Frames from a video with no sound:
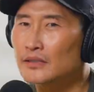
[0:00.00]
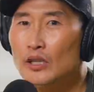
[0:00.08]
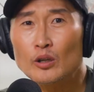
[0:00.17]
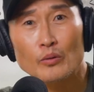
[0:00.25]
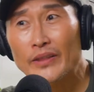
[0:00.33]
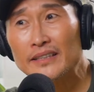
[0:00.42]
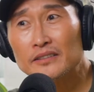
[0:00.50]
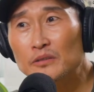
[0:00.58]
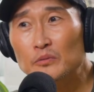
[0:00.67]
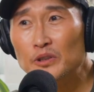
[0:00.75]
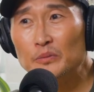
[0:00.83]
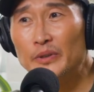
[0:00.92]
No, that didn't
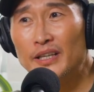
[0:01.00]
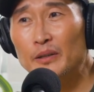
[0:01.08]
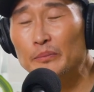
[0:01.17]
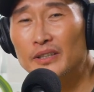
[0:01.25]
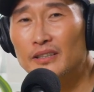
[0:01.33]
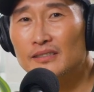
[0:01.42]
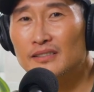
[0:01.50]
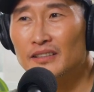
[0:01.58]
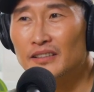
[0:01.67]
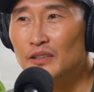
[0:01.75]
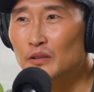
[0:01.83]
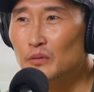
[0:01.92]
weird me okay, out okay, because yeah.
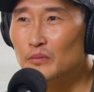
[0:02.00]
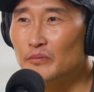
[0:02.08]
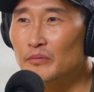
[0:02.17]
you know.